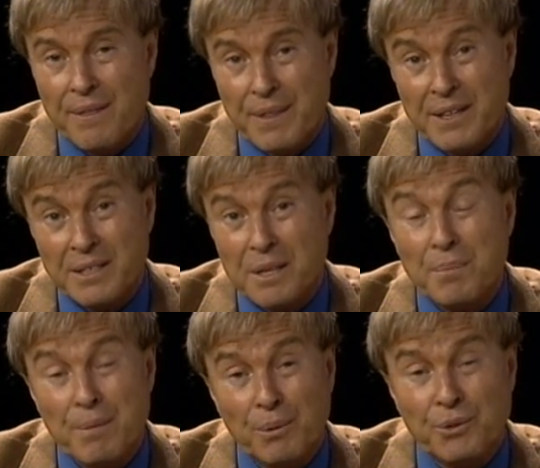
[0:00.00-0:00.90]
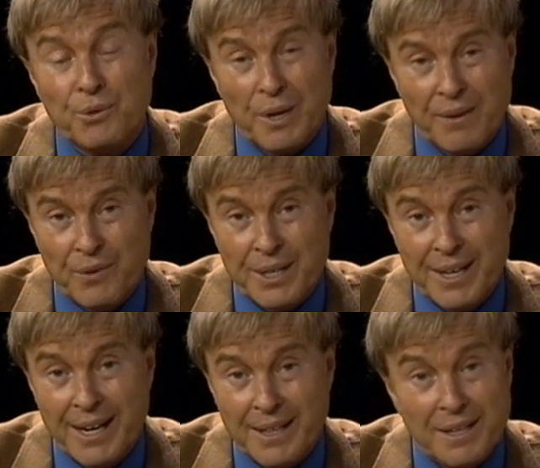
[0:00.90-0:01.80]
Things that people do every
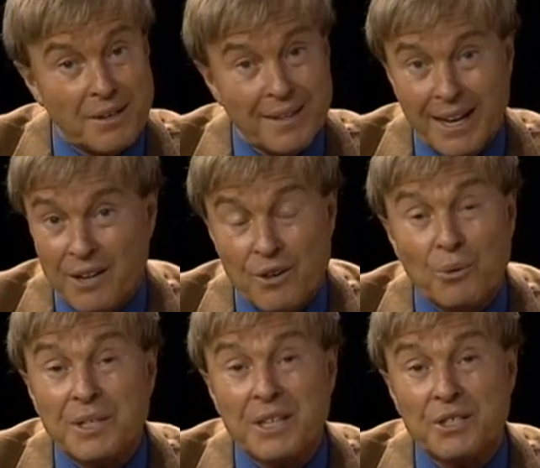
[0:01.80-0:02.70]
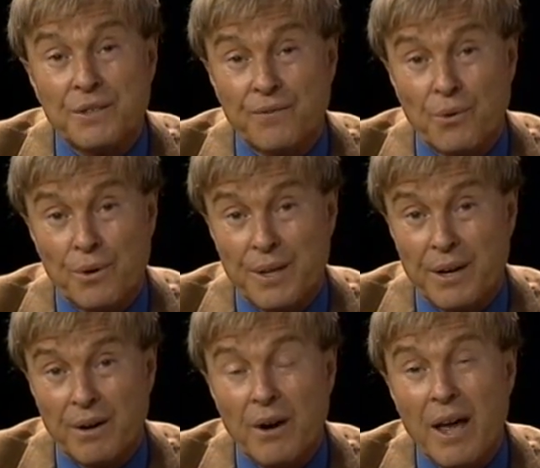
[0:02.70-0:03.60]
day that they get no attention for, that
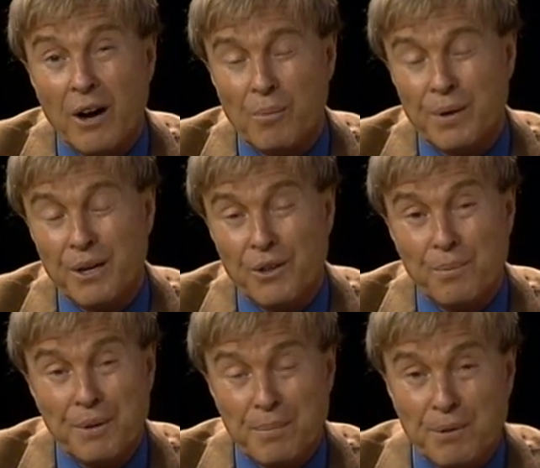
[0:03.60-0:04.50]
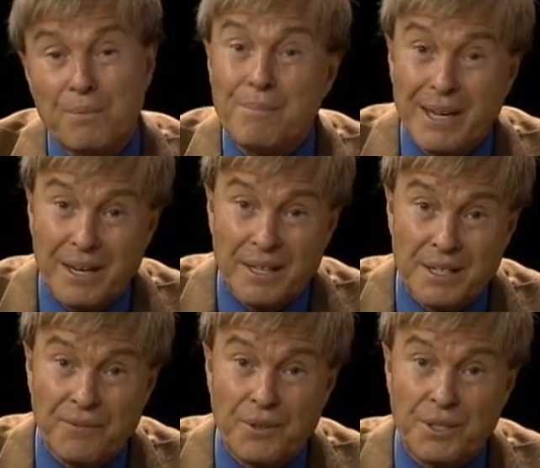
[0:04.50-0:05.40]
are helping other people, making a
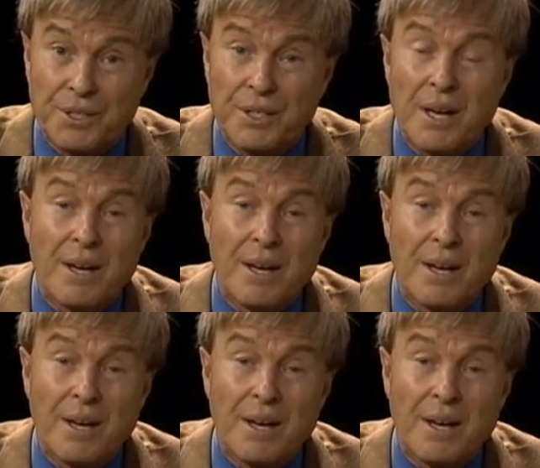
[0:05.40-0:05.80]
difference,